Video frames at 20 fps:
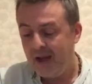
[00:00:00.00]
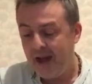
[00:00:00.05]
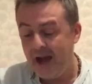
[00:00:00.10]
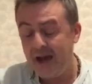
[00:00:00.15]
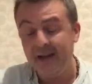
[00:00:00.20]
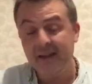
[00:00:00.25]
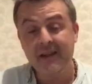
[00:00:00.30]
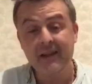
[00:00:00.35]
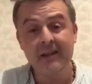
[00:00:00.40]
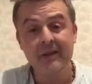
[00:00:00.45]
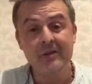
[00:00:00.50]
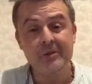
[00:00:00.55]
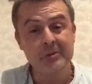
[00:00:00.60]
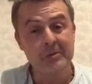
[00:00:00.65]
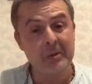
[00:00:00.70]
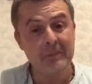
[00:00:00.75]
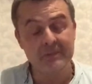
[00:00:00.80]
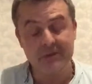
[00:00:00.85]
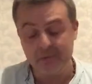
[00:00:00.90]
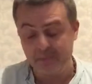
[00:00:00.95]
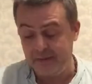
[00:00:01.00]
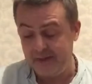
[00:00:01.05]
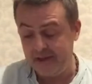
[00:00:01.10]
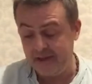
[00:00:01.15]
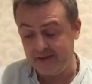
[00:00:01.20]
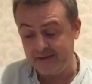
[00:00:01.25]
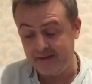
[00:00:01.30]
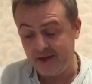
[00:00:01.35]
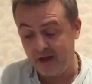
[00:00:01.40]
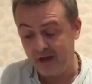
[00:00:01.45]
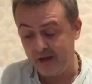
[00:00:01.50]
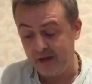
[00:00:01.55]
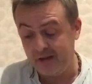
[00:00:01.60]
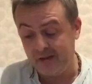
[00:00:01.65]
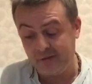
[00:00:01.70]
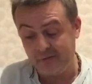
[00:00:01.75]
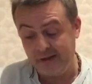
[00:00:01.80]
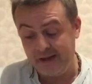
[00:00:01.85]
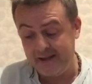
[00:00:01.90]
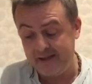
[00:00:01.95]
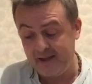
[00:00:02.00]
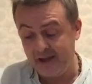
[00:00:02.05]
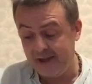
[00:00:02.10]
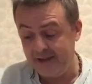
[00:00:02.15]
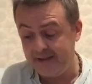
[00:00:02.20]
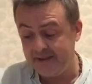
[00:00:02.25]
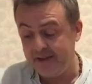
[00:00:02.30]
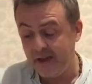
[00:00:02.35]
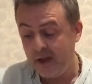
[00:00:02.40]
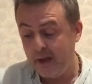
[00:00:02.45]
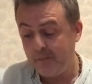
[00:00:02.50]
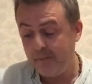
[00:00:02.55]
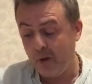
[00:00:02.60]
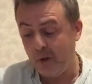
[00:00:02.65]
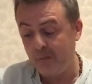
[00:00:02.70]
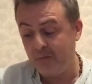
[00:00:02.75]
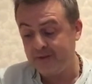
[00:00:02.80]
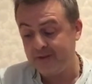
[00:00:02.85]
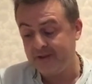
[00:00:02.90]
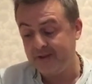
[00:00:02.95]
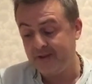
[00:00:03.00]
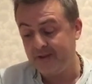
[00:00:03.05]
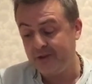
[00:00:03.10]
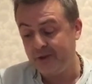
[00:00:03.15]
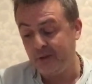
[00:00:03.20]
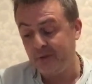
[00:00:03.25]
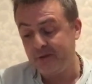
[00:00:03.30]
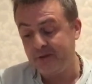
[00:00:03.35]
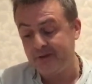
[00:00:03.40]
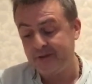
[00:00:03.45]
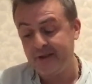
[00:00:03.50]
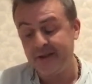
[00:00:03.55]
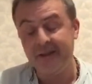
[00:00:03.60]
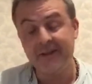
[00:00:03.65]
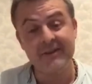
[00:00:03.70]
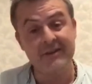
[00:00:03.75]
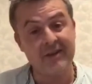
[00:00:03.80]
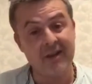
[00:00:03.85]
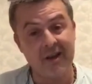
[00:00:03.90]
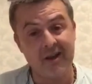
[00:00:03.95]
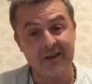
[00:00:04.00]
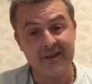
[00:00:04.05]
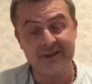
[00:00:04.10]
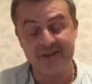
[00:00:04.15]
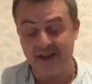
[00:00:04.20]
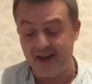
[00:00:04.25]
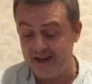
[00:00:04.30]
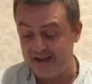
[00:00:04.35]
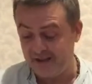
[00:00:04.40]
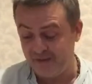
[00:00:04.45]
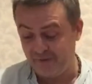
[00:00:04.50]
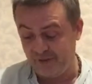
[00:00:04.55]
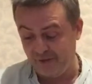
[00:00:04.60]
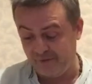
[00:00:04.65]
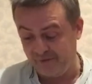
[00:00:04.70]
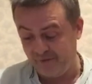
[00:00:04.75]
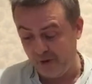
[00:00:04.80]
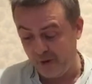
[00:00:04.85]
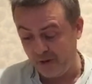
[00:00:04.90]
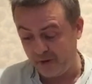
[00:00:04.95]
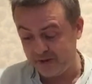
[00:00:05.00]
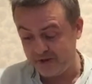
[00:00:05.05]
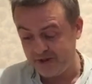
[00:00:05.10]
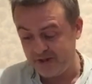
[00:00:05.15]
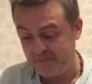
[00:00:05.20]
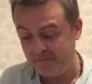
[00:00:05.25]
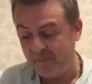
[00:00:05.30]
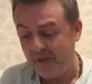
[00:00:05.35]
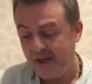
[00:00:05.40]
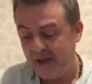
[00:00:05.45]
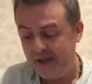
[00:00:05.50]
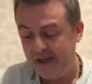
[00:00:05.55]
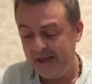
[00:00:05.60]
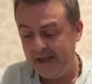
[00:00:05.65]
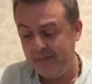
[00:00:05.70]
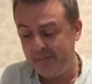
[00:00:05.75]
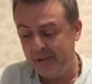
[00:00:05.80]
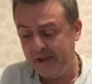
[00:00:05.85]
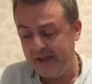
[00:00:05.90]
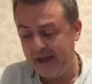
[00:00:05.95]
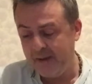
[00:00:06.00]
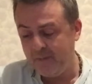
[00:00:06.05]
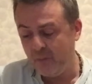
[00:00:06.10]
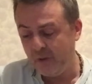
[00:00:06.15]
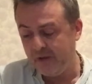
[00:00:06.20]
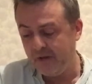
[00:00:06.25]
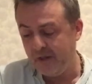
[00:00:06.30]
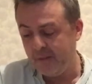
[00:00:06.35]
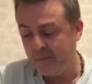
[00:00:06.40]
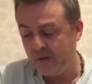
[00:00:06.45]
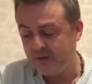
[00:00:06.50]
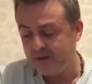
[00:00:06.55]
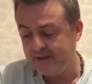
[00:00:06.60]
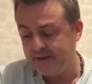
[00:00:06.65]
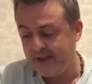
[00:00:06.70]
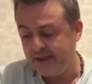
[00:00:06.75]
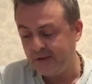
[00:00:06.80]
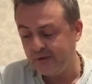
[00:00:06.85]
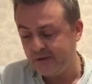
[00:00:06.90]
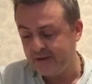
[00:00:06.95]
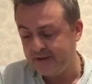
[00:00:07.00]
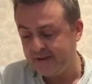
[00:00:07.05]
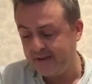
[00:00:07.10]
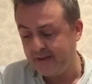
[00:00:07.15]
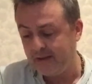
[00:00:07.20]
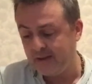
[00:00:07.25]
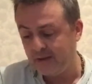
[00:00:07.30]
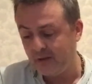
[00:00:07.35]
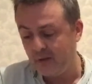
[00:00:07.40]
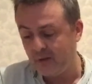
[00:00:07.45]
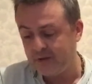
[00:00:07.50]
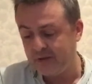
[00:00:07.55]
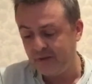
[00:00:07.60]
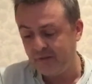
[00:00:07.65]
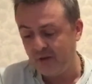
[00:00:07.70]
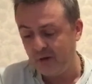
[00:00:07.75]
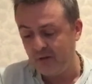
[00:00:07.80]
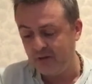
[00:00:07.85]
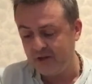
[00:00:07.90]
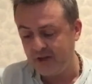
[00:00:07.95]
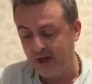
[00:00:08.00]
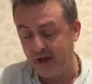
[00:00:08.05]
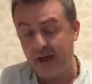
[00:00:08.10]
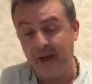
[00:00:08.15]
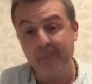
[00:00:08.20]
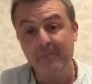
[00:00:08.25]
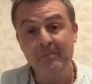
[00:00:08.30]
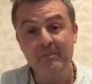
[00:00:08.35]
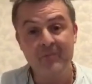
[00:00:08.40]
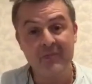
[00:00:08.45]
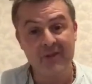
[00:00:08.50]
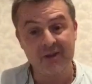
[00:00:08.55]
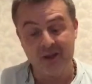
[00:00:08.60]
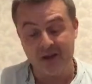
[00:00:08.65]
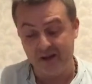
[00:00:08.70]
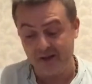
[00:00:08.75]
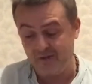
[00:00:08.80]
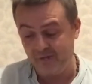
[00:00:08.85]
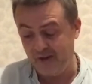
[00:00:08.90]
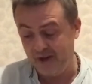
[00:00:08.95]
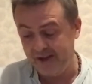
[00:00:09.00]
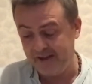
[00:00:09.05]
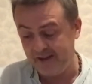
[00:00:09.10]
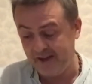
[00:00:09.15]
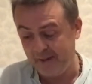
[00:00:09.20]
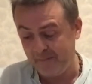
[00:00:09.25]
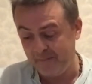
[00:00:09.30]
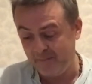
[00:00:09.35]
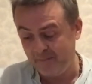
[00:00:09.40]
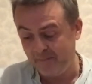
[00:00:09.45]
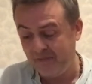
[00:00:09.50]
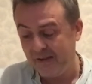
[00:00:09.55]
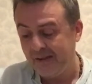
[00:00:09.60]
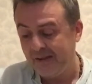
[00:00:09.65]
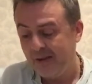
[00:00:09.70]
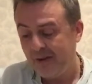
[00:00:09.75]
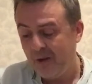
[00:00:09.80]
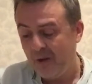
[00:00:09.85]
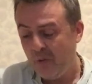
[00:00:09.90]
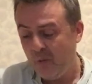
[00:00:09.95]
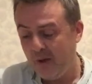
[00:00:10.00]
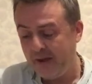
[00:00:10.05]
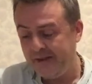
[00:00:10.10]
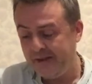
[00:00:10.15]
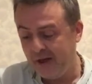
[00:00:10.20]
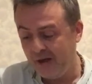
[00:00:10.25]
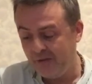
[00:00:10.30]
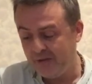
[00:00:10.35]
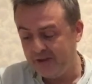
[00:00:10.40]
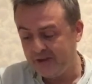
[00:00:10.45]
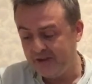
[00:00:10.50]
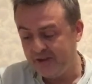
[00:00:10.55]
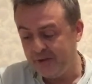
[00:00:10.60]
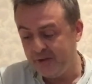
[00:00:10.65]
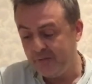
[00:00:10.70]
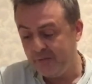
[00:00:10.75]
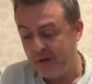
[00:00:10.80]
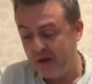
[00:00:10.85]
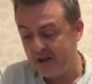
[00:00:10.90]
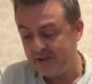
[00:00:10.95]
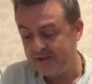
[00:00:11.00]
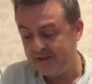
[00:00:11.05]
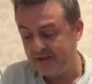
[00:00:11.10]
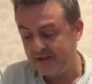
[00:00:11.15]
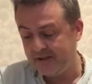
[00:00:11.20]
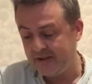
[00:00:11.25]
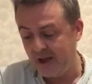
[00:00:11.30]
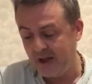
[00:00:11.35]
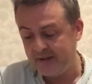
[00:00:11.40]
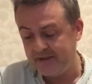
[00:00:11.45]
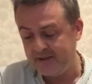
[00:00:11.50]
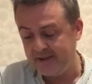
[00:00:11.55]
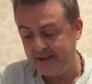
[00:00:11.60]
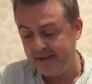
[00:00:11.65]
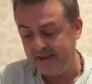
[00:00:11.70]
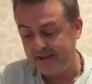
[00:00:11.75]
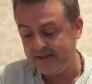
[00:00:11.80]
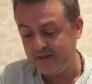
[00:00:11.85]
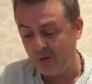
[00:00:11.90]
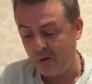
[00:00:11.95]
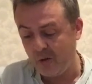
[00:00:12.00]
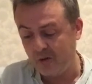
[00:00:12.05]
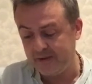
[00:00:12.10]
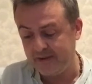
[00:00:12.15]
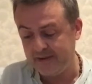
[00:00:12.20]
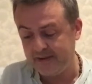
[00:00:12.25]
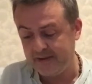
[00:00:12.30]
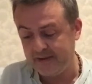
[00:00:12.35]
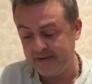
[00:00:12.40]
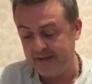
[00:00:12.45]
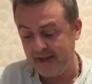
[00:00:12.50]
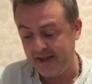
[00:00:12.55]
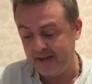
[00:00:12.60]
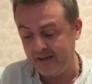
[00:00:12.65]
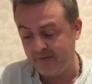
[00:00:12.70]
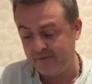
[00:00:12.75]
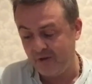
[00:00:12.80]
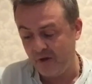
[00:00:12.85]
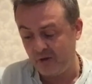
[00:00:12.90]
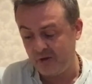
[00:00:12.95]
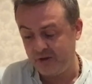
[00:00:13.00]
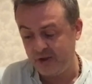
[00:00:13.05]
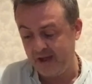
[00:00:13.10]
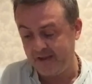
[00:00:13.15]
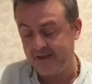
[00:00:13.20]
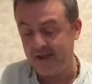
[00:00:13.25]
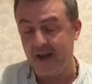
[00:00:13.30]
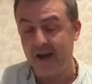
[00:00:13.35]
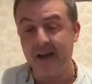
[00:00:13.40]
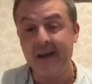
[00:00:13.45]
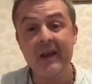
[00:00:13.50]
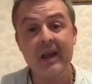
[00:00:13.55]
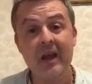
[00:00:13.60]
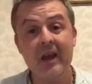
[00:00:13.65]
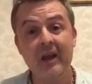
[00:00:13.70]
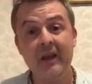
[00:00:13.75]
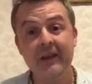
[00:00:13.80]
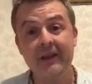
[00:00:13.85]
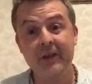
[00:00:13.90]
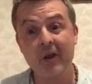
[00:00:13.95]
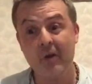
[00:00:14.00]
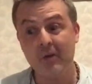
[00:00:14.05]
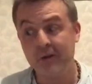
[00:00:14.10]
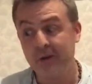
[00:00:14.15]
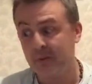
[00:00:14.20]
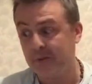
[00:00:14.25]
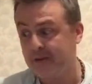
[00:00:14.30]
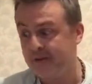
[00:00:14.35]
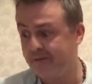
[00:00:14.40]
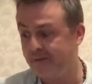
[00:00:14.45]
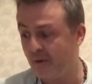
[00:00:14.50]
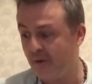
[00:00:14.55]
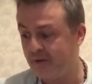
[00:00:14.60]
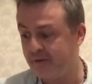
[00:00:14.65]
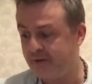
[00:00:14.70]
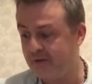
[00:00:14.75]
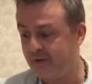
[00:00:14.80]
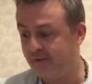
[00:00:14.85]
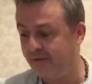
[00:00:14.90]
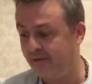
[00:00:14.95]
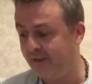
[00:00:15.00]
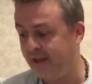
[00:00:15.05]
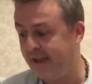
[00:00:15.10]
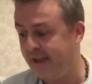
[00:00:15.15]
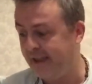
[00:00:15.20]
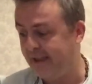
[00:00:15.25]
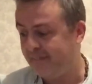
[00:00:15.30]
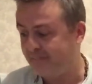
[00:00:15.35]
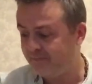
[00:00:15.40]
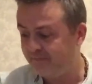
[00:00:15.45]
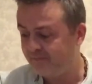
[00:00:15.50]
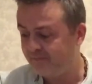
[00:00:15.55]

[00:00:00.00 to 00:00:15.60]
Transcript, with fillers: Anakin grew up to be a, dark, a great knight, but was seduced to the dark side of the Force. He became one of the most dangerous Sith Lords of all time, Darth Vader. When Yoda's new master Darth Sidious ordered the death of all Jedi, Yoda was forced to flee.